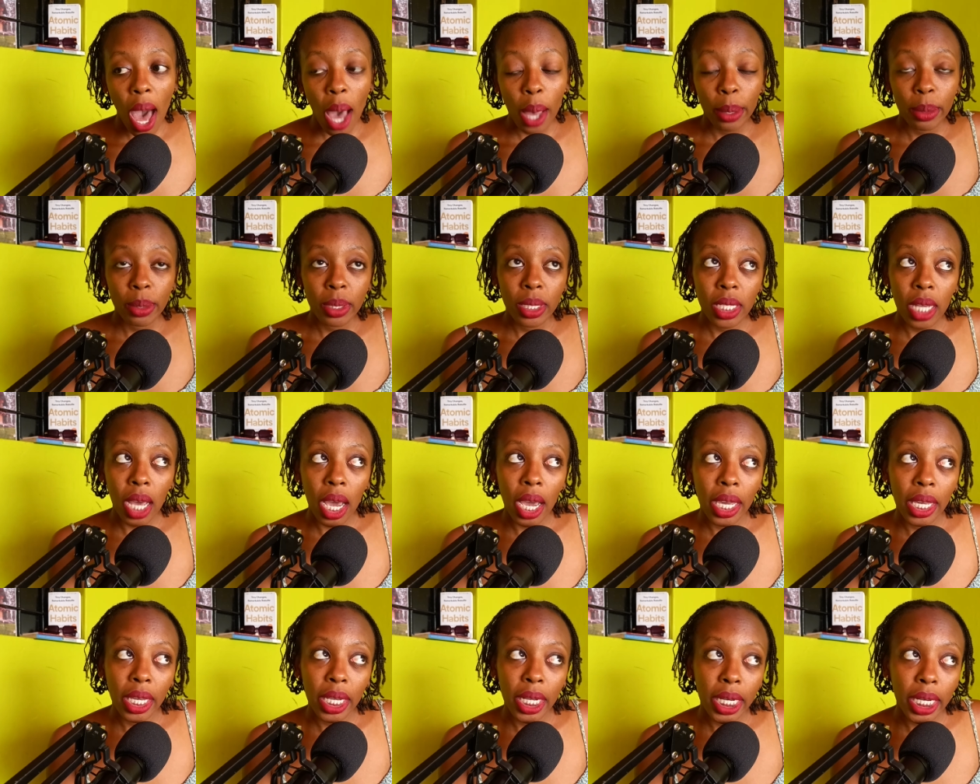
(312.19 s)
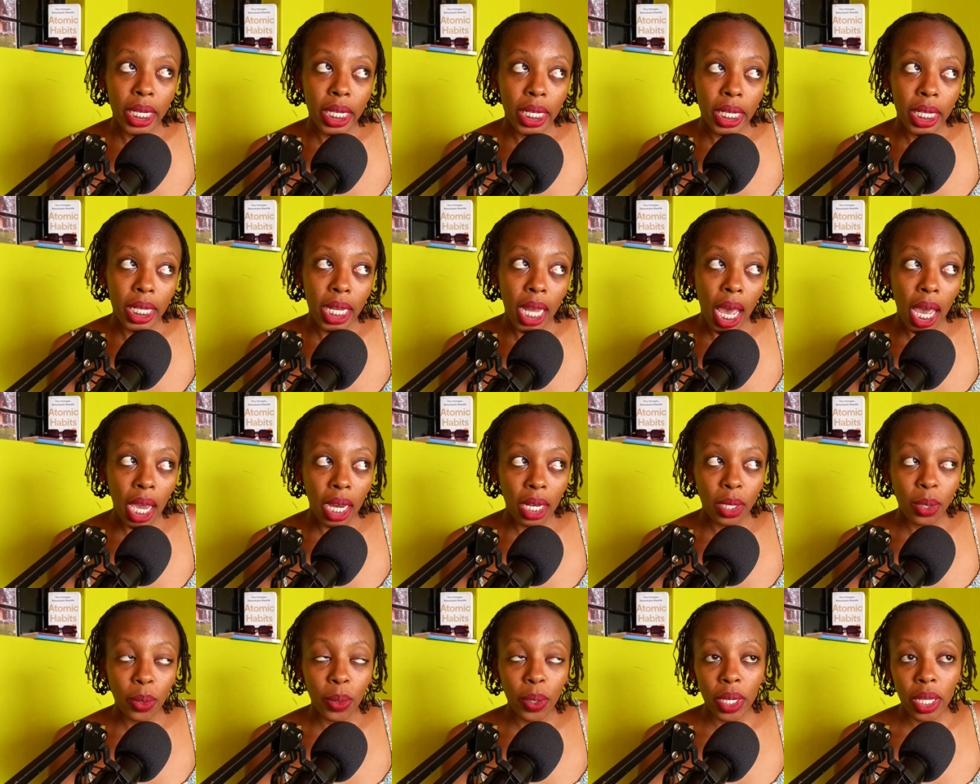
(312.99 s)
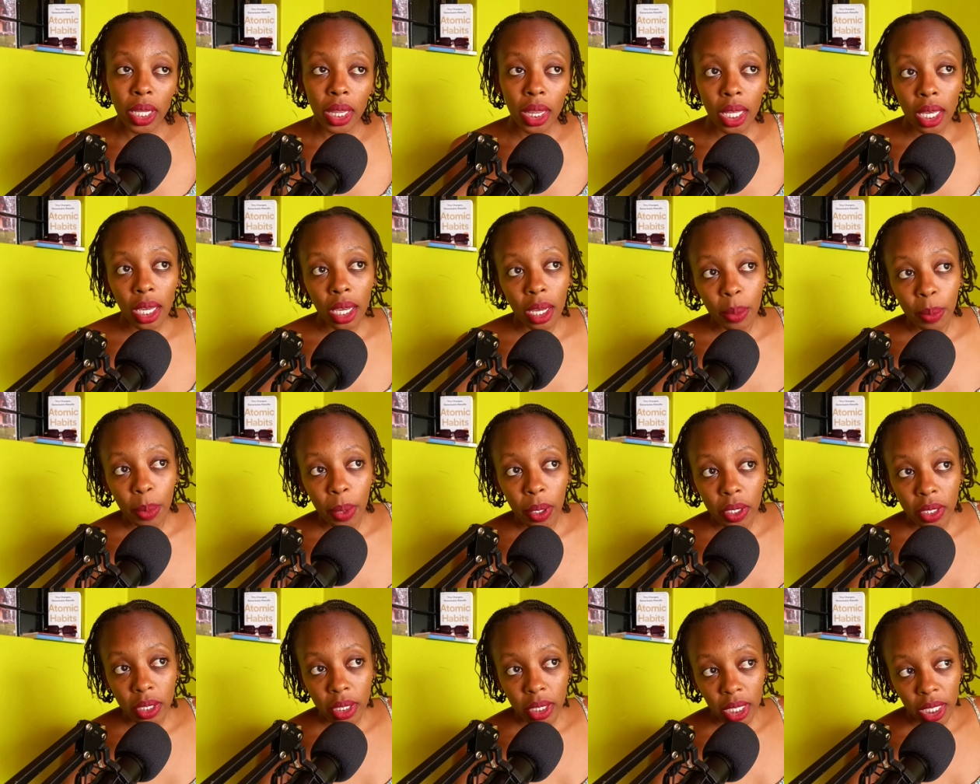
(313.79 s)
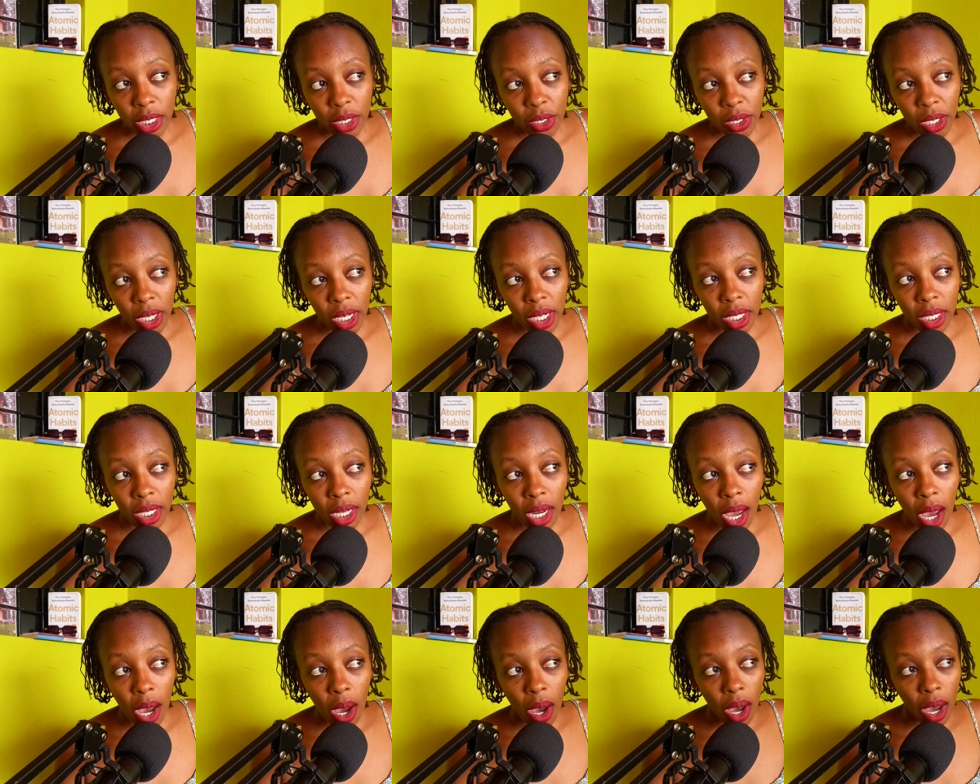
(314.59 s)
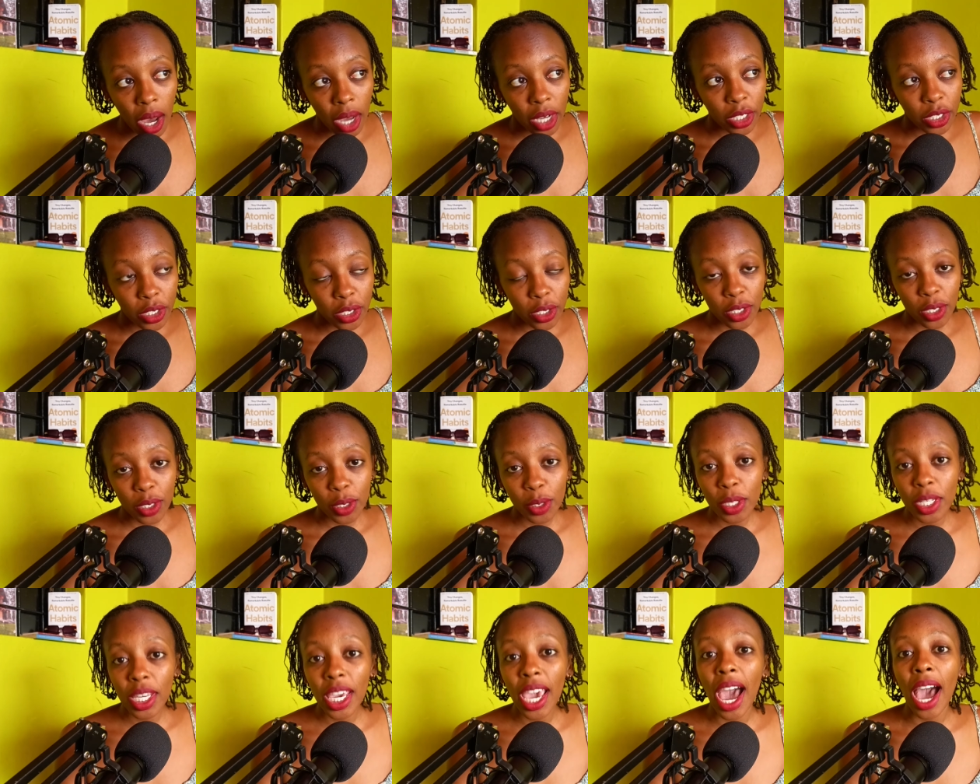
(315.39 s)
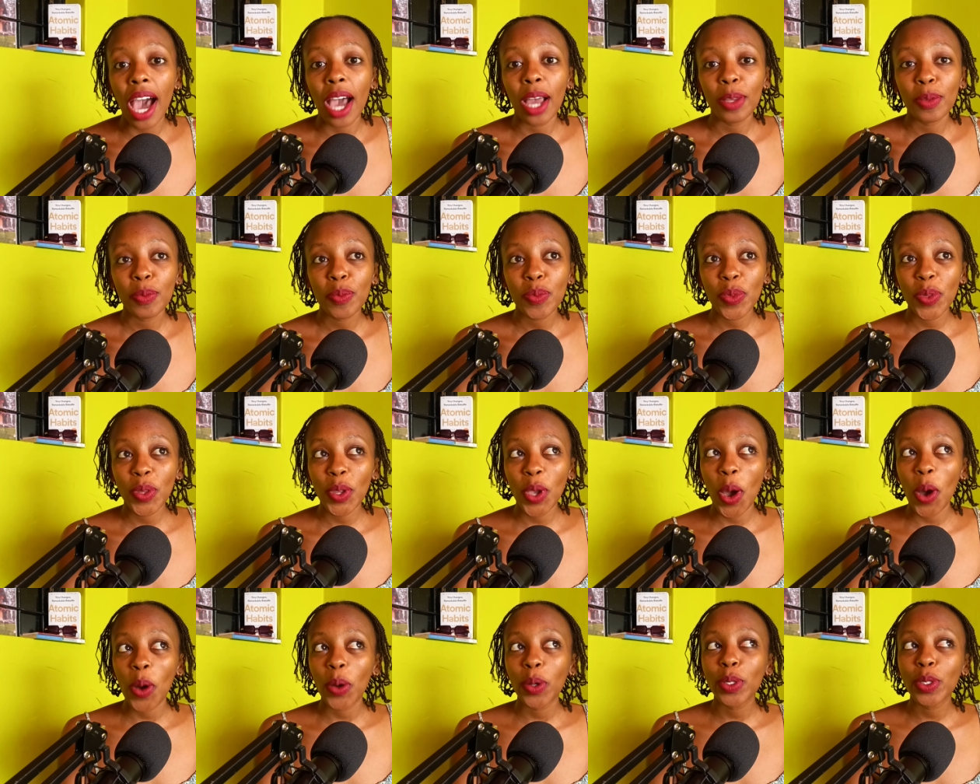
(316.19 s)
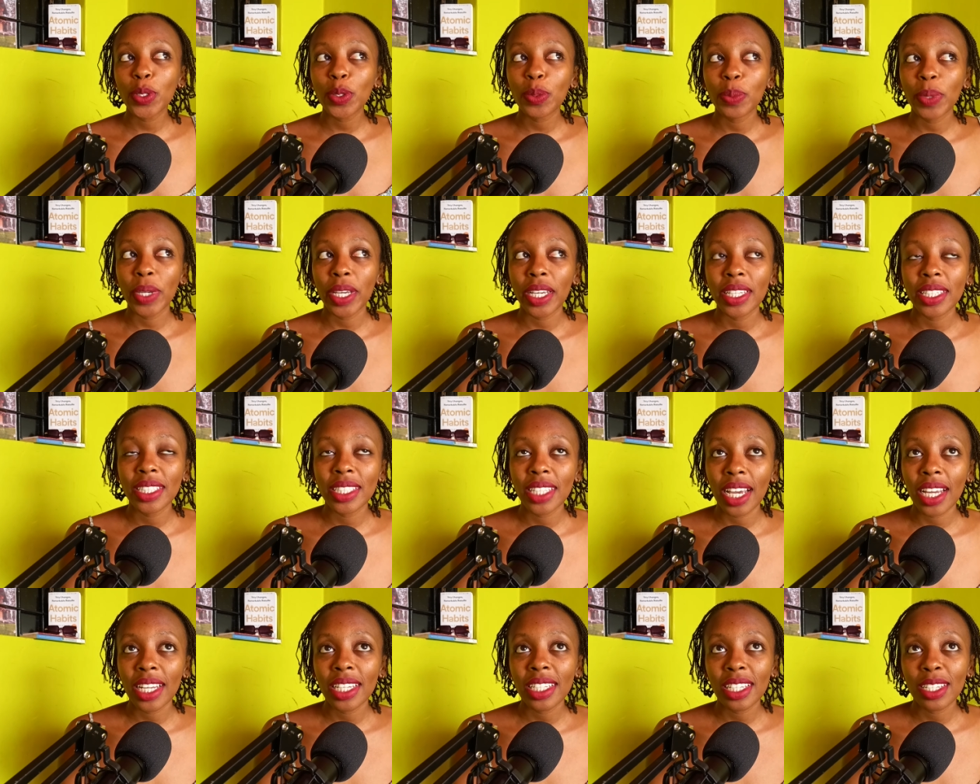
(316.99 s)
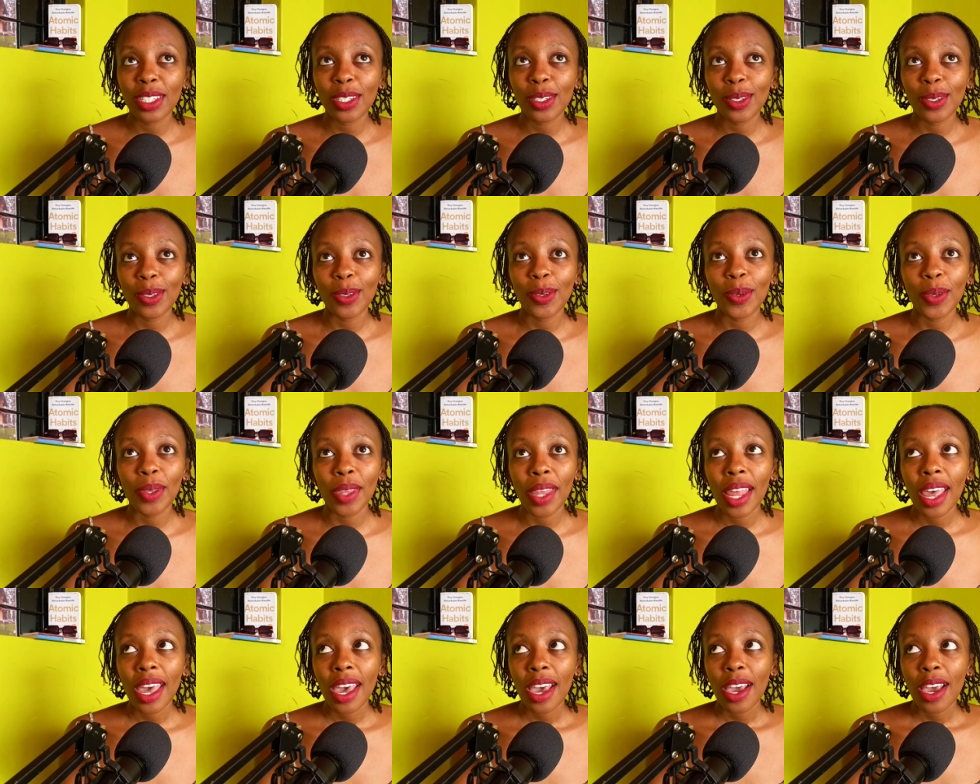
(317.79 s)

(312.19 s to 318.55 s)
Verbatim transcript: I'm tired, I don't want to think about that right now. I just, yeah, I want to be excited to know,